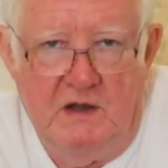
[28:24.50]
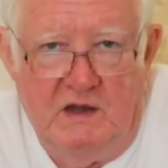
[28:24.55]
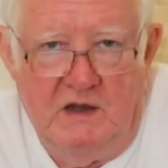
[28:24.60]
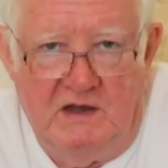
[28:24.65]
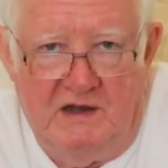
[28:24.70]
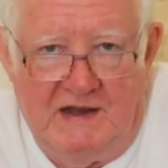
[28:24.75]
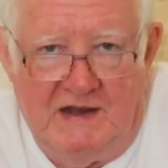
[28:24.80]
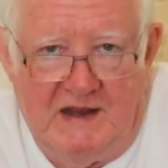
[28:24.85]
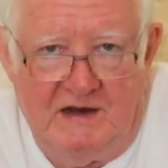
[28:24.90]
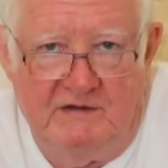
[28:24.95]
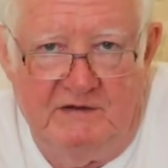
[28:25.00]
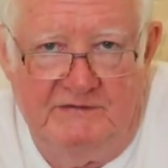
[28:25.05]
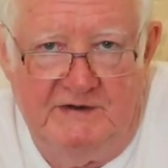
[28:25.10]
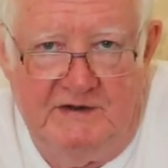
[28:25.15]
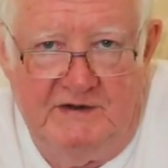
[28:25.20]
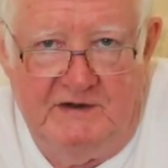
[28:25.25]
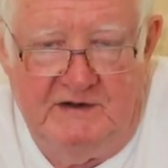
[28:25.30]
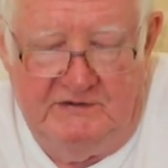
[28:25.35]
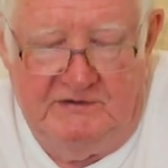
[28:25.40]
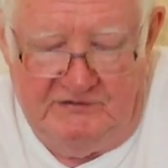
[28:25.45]
lack of
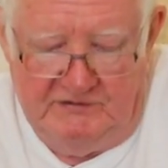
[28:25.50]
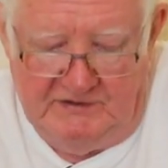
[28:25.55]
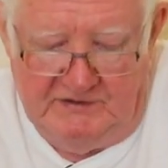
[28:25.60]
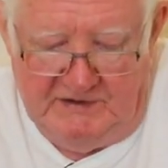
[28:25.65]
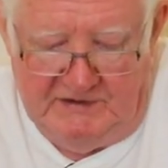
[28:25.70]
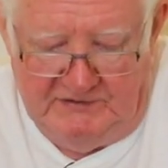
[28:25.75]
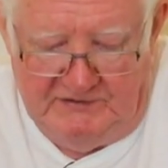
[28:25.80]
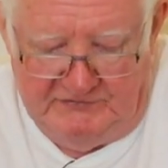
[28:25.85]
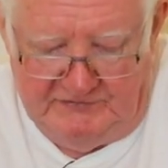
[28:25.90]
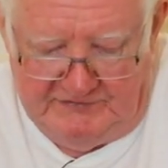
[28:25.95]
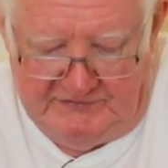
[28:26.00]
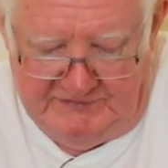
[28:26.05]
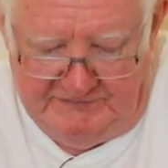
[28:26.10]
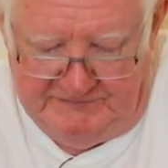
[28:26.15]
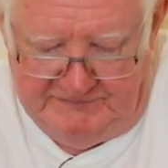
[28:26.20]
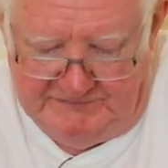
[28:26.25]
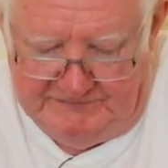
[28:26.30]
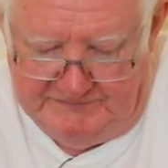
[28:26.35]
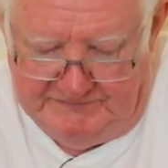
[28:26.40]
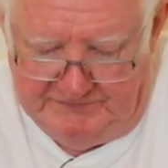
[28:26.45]

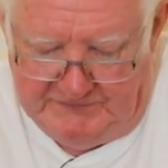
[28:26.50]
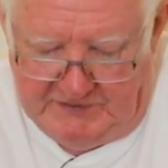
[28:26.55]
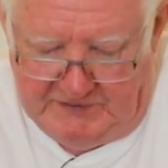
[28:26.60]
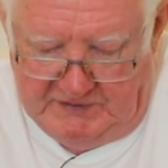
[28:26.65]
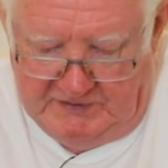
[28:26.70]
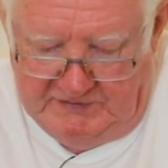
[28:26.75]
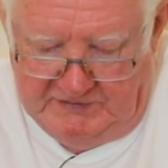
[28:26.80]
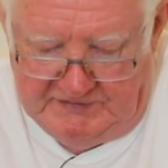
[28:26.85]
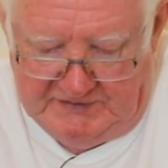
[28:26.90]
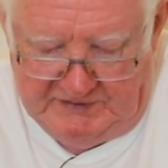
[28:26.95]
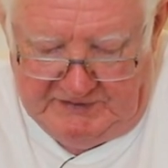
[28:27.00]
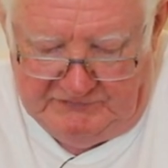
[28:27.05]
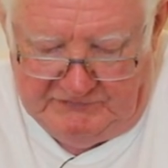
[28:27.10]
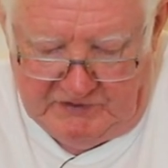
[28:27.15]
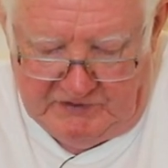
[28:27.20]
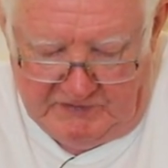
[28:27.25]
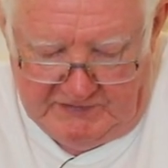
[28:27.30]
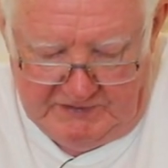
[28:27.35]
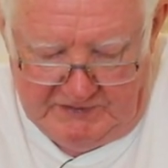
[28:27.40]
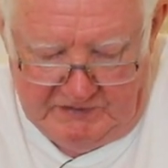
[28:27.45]
initiative, things
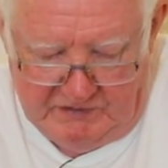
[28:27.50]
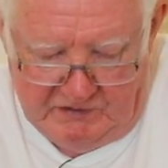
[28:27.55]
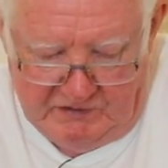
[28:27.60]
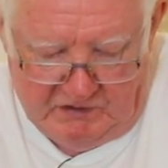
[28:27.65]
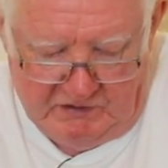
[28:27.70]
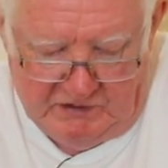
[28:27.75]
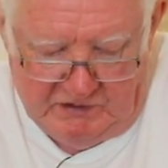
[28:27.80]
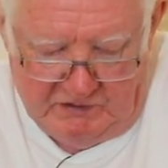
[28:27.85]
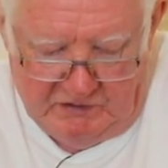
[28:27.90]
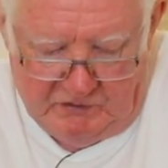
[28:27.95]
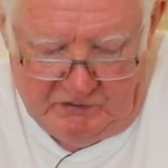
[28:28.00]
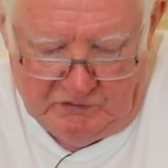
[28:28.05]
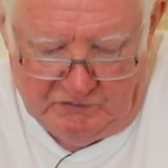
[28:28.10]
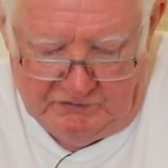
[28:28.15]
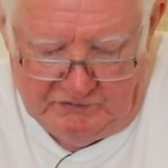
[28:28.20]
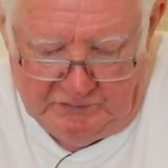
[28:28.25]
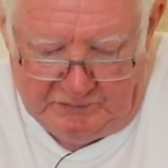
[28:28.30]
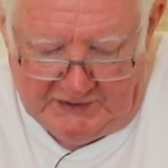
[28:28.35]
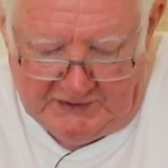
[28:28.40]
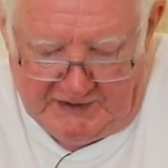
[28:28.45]
not going according
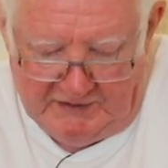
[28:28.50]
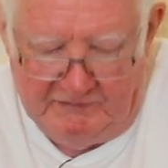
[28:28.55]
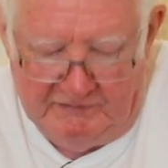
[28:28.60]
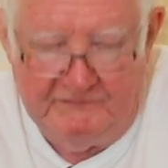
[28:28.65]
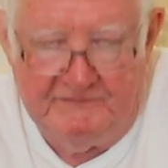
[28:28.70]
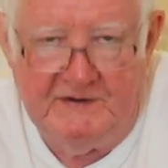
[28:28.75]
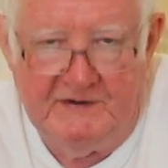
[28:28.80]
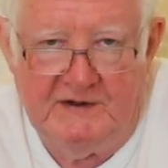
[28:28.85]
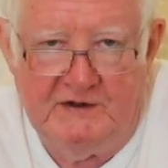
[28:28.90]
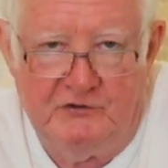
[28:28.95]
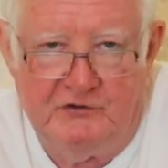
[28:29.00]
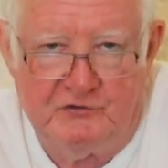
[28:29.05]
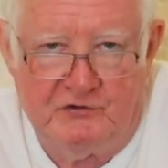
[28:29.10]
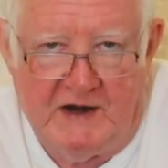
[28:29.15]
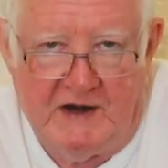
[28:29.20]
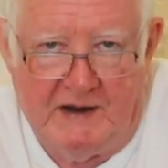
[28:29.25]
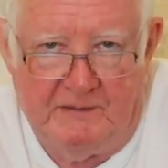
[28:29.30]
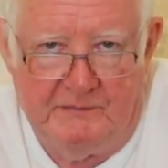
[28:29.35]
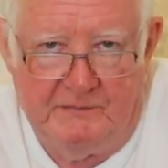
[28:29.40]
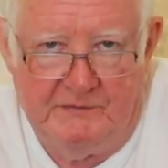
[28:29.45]
to plan and feeling
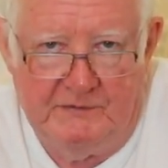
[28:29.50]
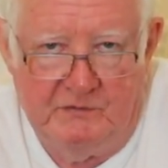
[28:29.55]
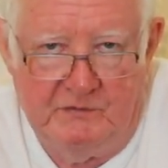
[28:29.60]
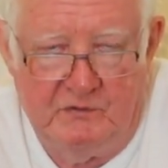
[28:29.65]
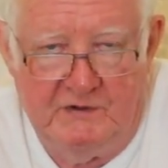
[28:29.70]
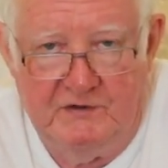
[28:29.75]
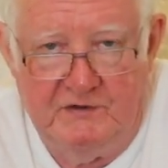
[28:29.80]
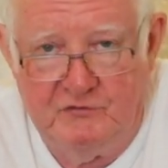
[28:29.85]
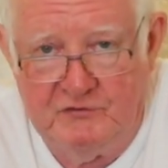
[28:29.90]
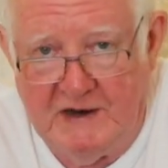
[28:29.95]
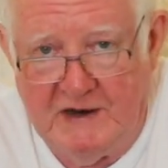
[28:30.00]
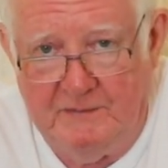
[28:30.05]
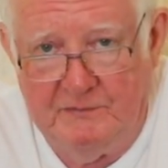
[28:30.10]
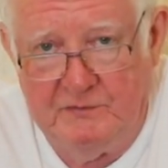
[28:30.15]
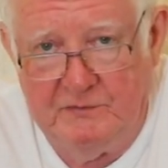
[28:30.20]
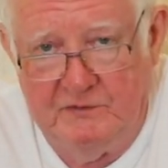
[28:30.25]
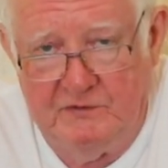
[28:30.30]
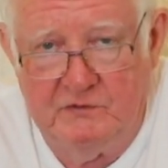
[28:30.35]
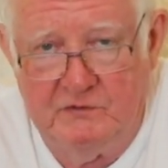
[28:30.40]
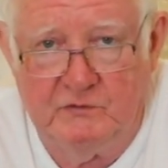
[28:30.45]
trapped or
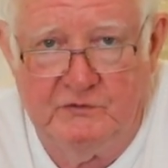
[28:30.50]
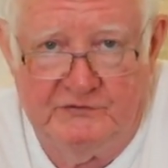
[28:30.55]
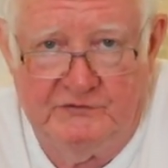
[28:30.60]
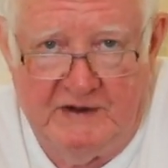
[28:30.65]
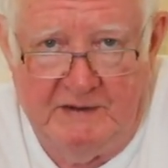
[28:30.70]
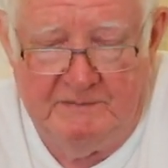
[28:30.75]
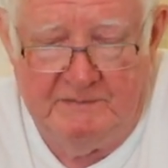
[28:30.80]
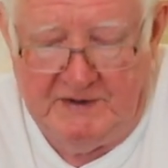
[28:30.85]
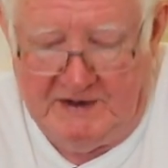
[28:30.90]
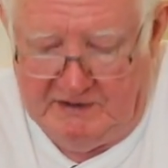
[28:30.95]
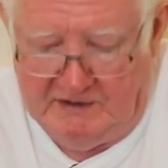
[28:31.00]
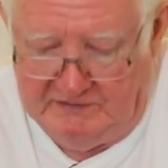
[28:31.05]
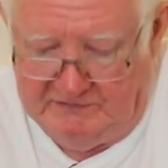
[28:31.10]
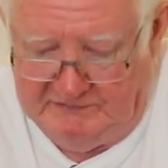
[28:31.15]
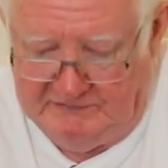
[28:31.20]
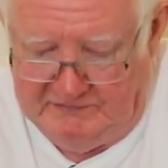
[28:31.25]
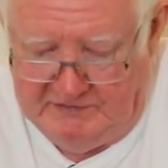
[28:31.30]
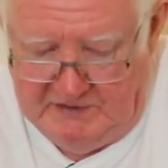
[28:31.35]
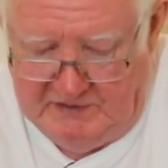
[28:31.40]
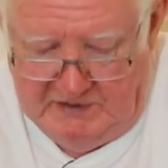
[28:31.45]
entrapment or
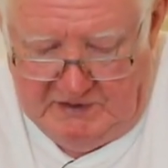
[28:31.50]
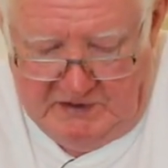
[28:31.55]
setbacks.